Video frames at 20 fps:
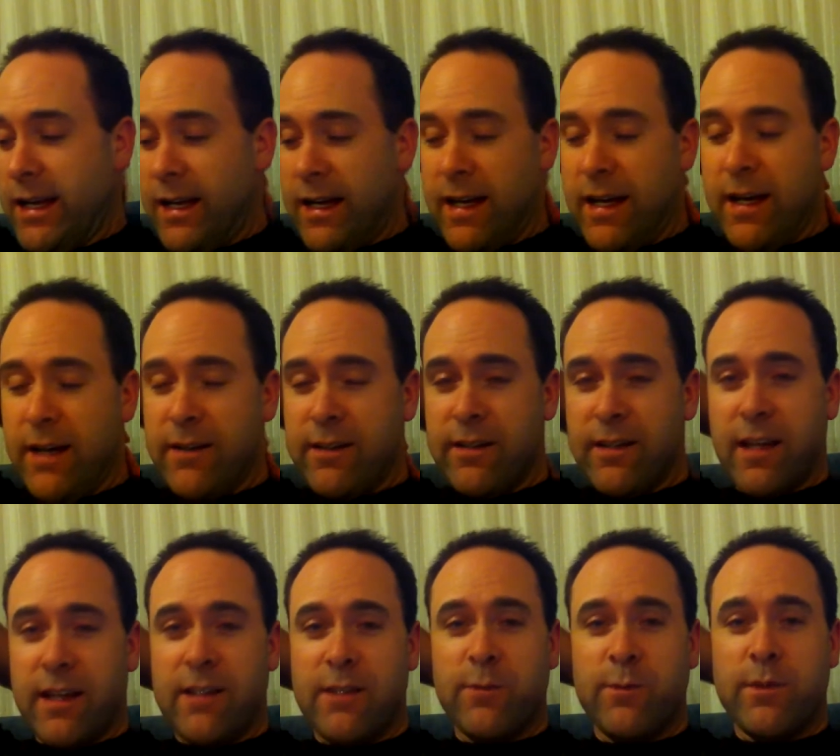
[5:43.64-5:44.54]
Uh, just
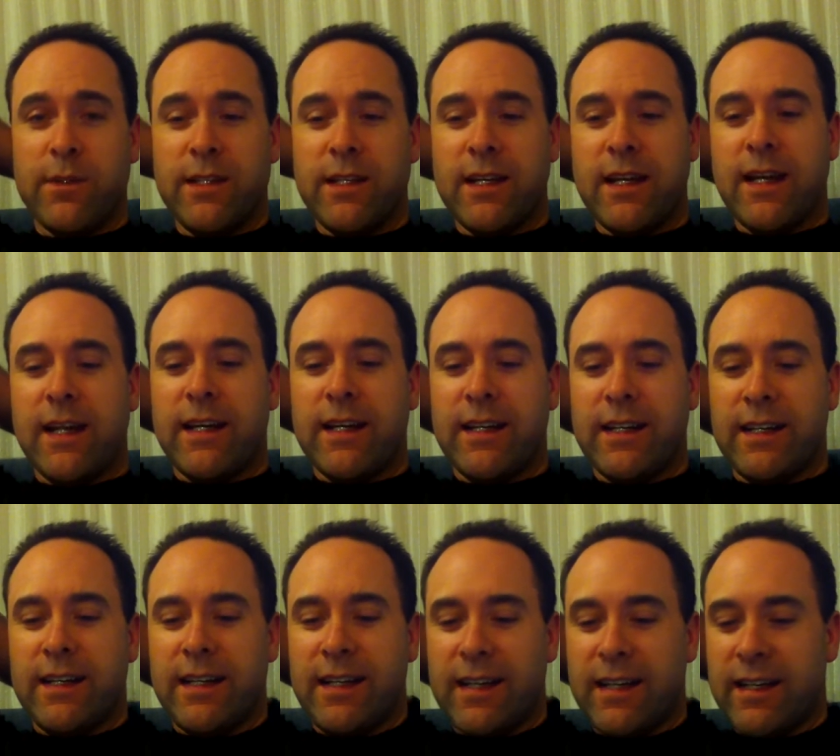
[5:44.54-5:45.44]
had some dinner.
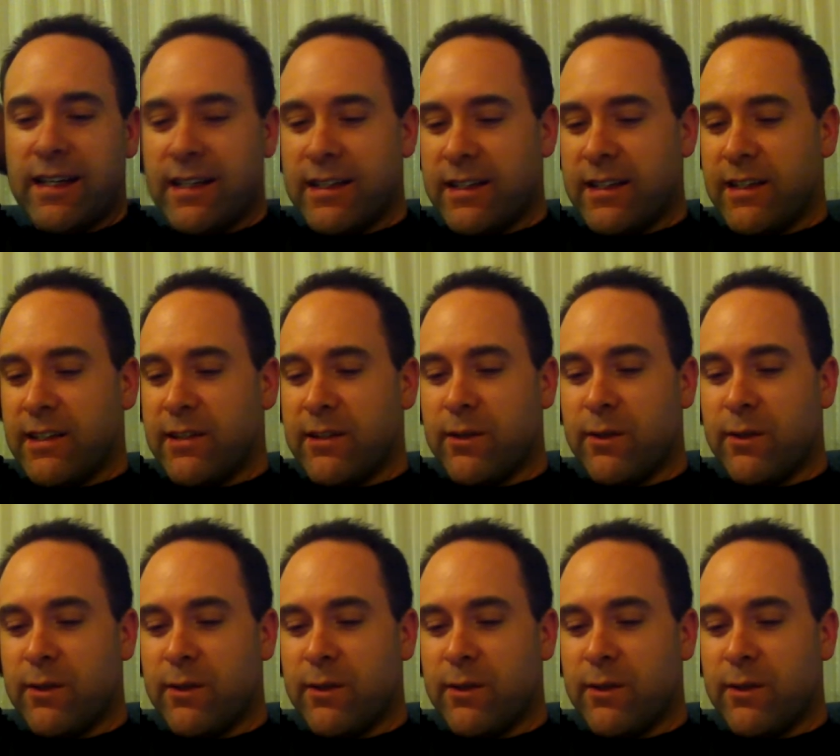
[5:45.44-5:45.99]
These